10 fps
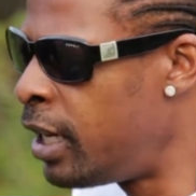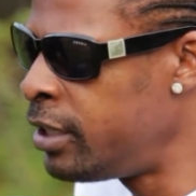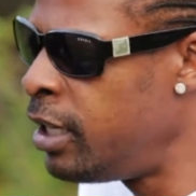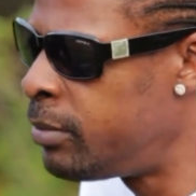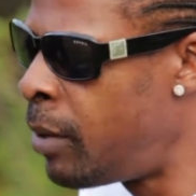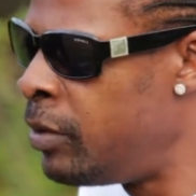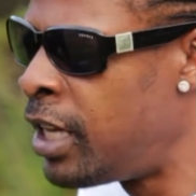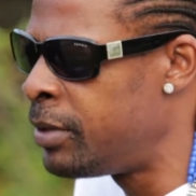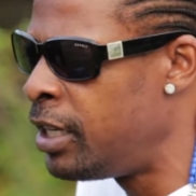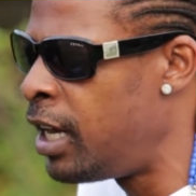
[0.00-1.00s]
at, the same time when
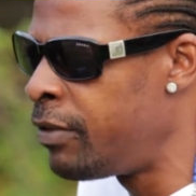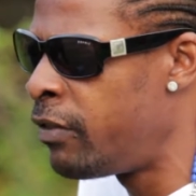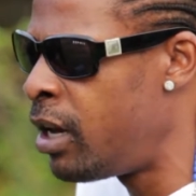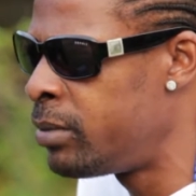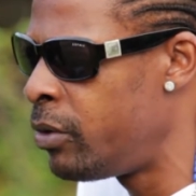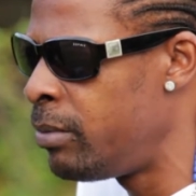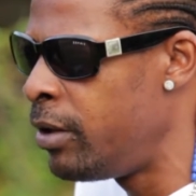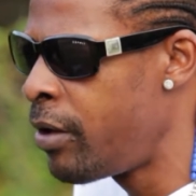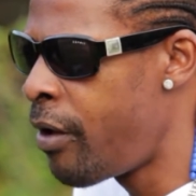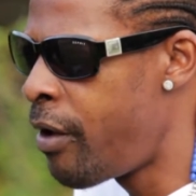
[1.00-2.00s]
Killer have the vibes with
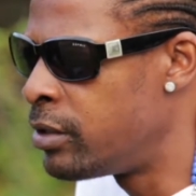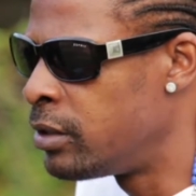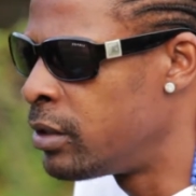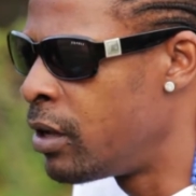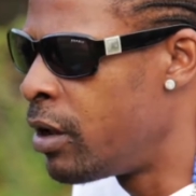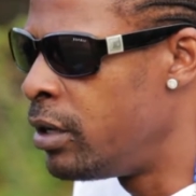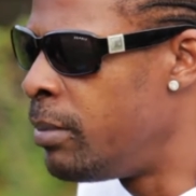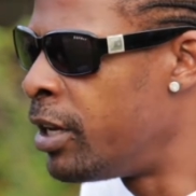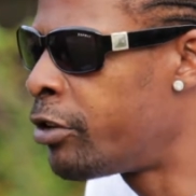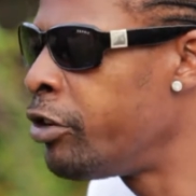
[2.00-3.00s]
me, the
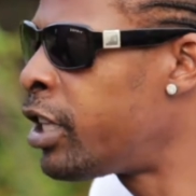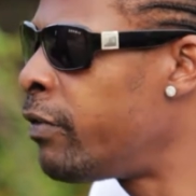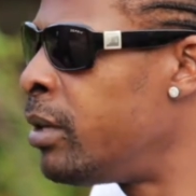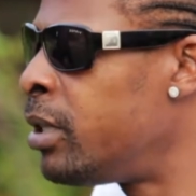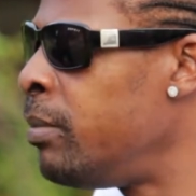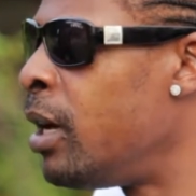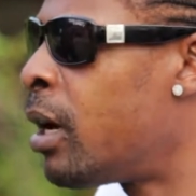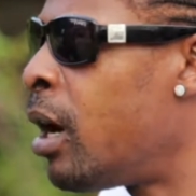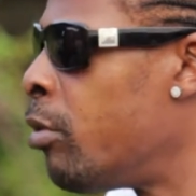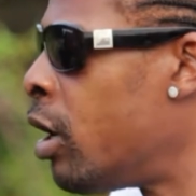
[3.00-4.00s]
man create the vibes with me and
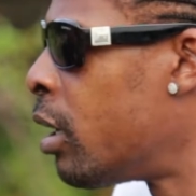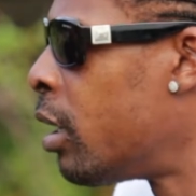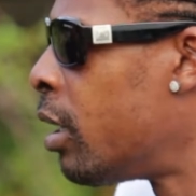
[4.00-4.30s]
Cobra.